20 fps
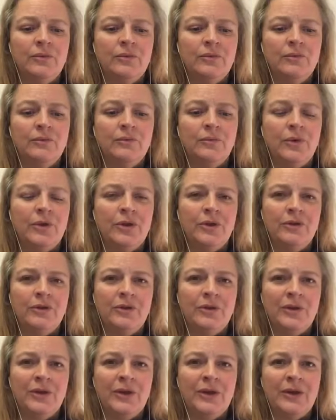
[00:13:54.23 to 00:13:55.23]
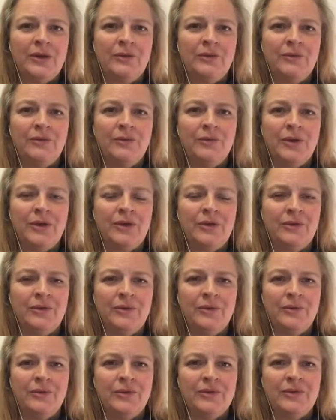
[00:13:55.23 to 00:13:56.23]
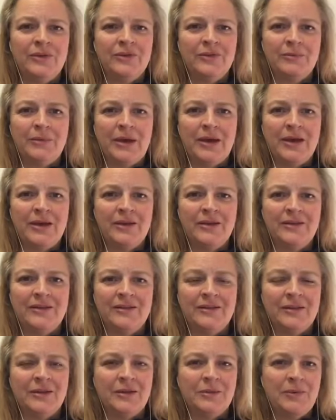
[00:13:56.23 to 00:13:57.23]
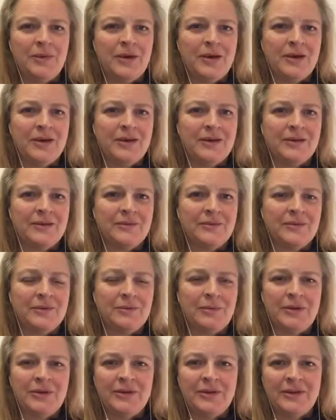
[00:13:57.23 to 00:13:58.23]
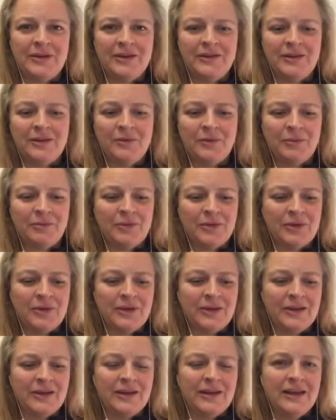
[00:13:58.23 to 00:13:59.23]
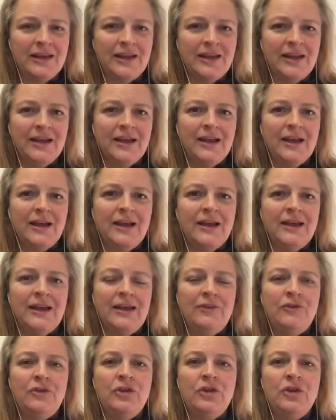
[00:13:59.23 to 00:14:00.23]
What are you doing? What's this about? Is it going to work? What am I doing? I don't know what I'm doing. If you